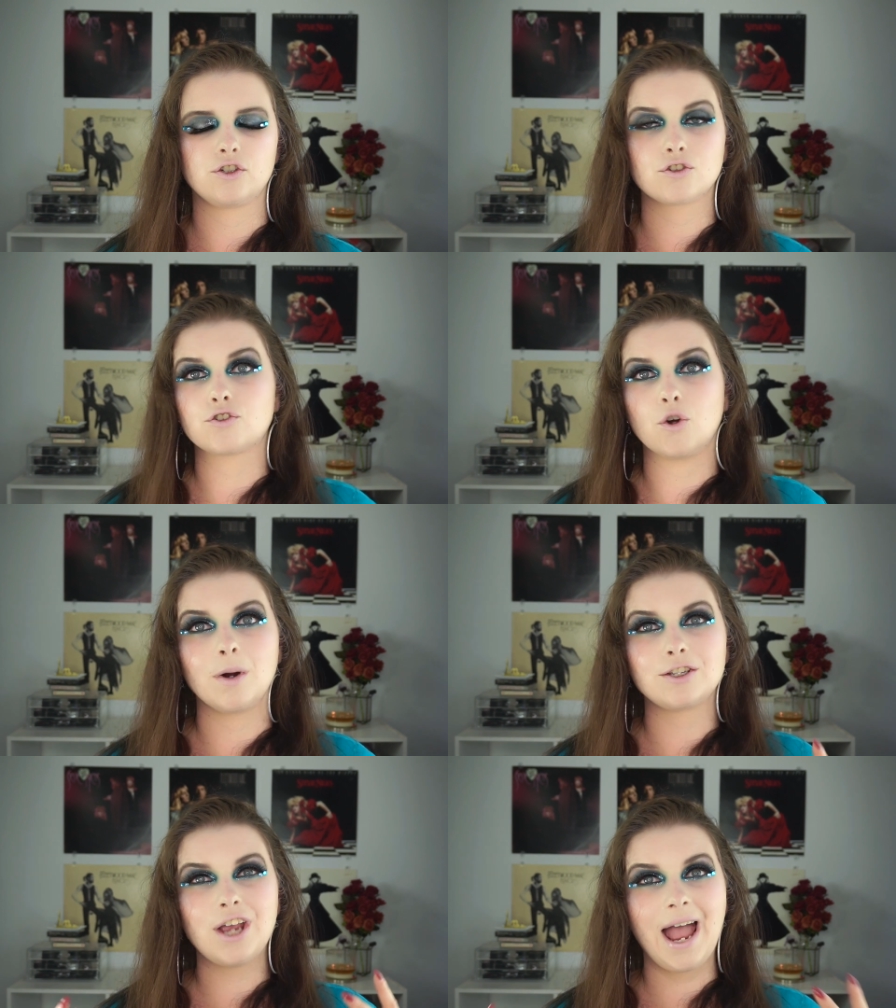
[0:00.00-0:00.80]
just so
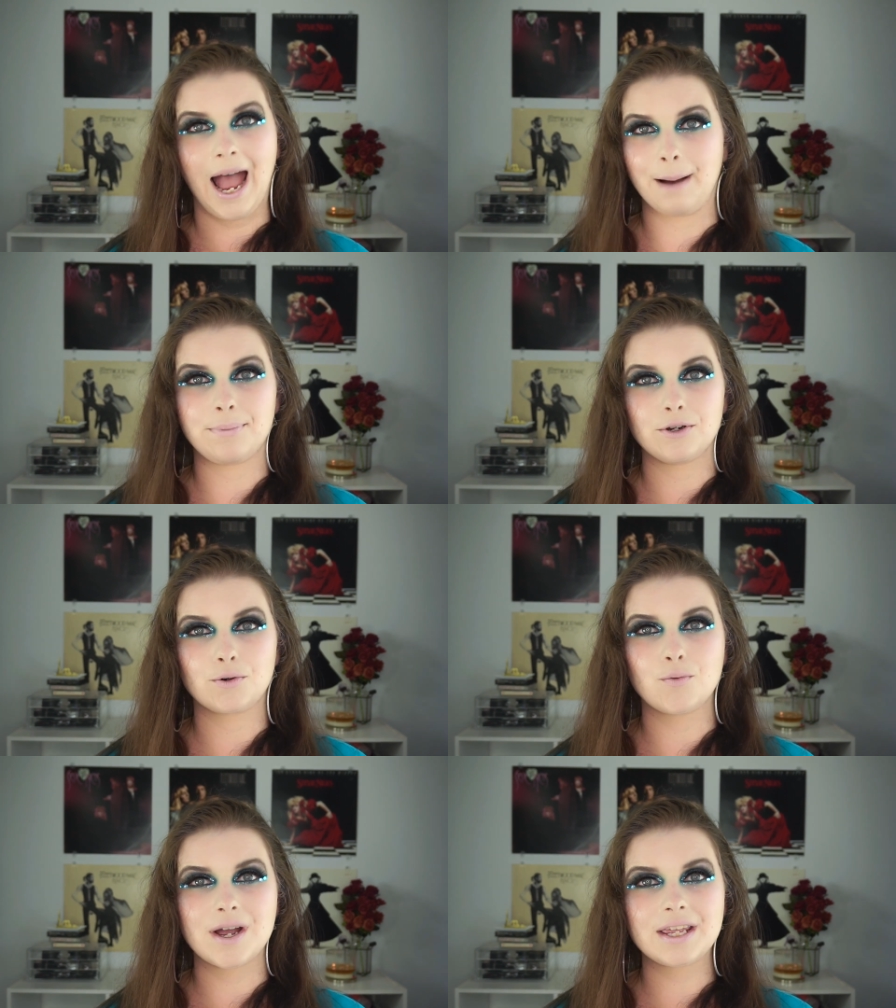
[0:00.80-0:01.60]
much
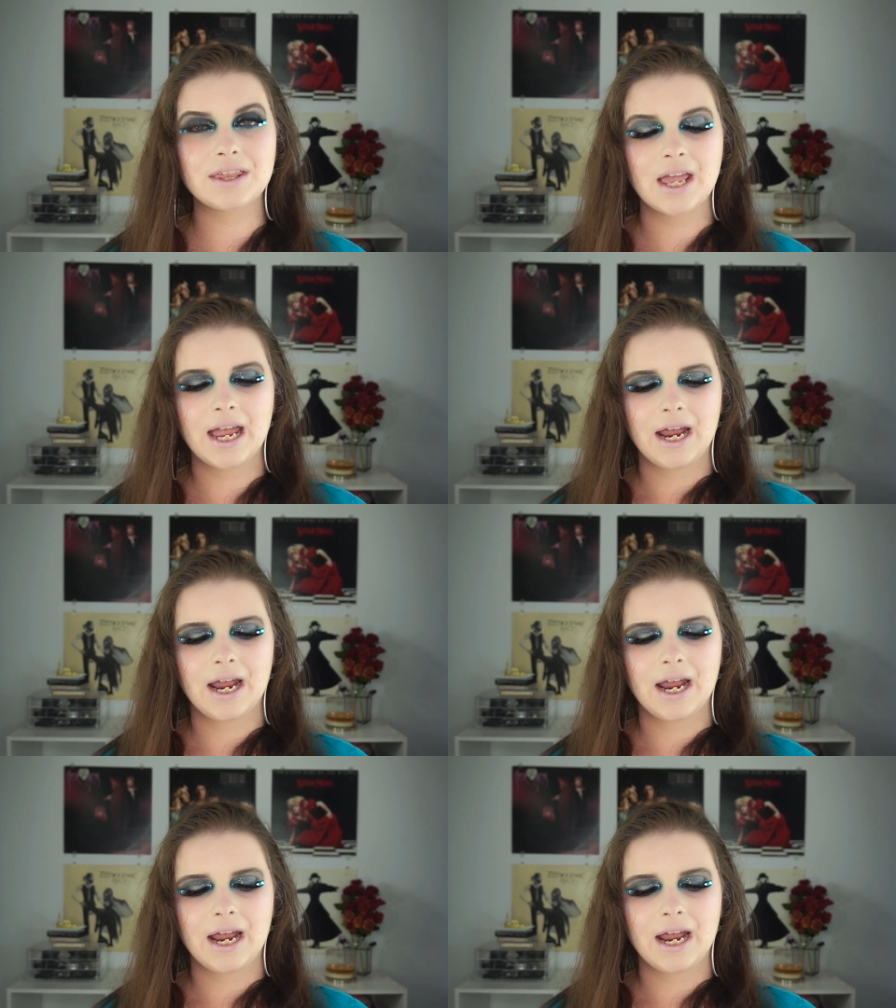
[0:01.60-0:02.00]
happier with